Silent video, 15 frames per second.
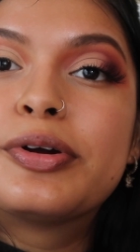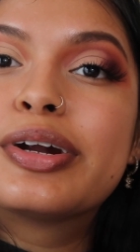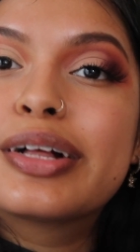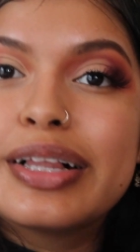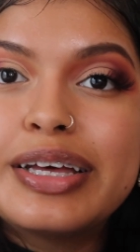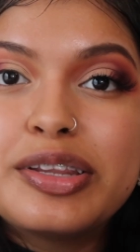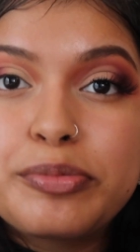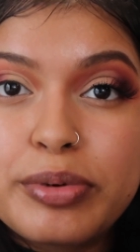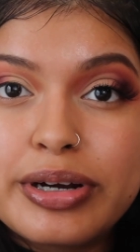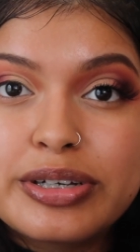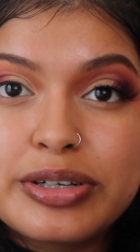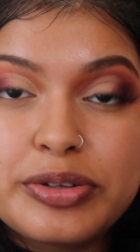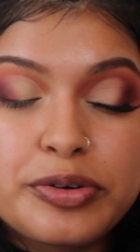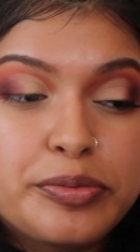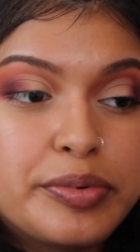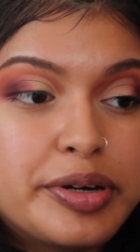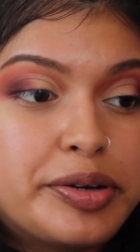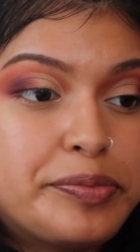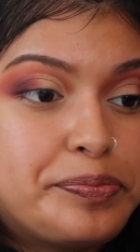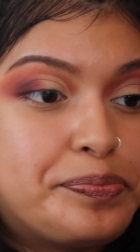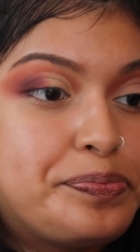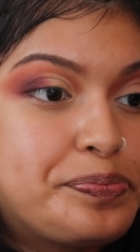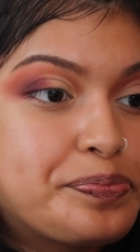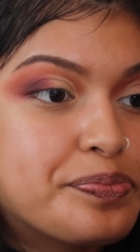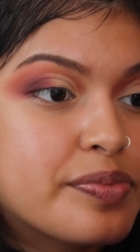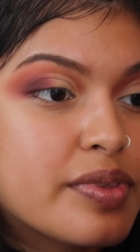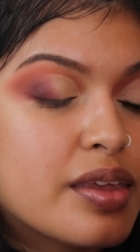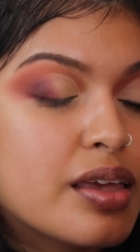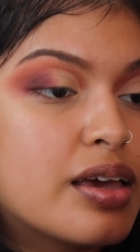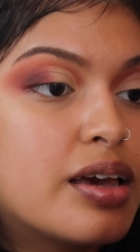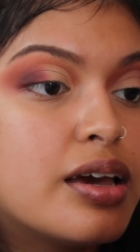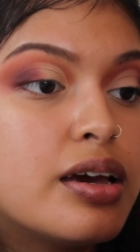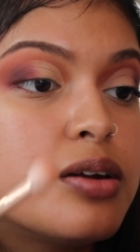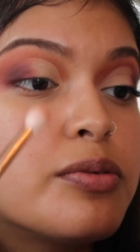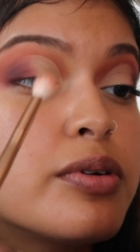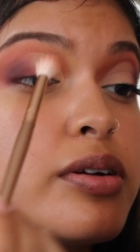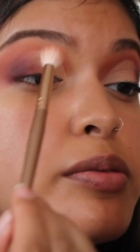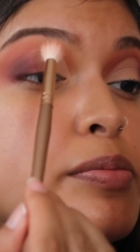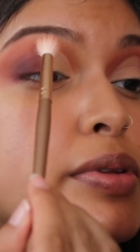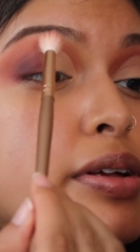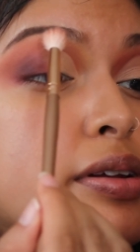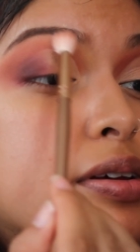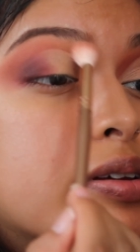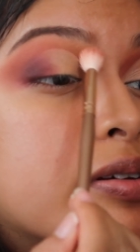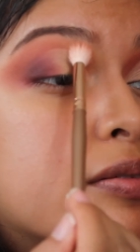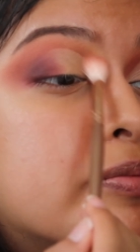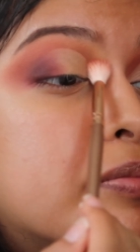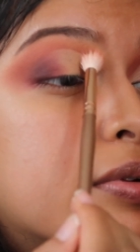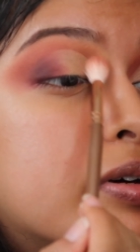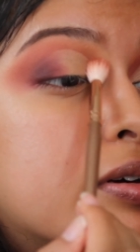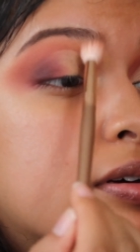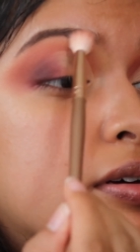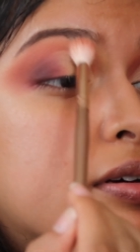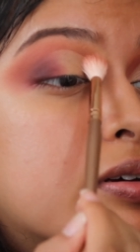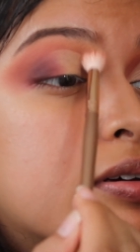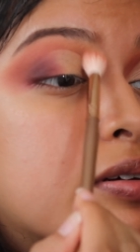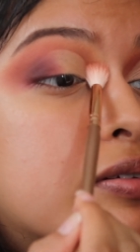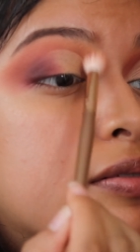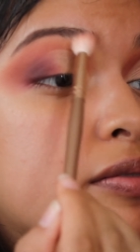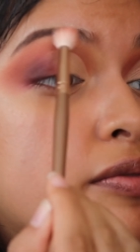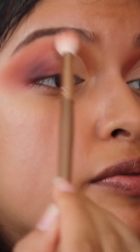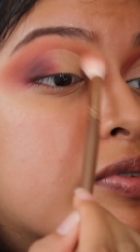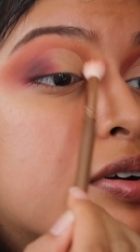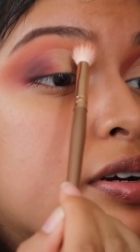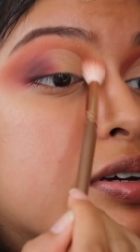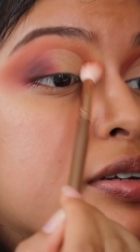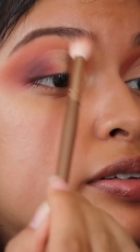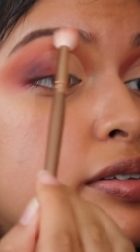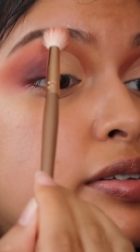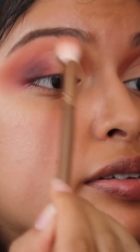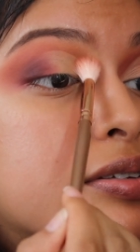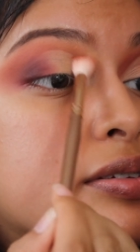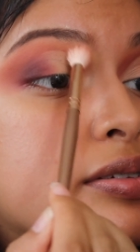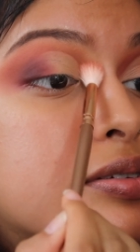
We're gonna clean the brush a little bit, and we're gonna blend it up front.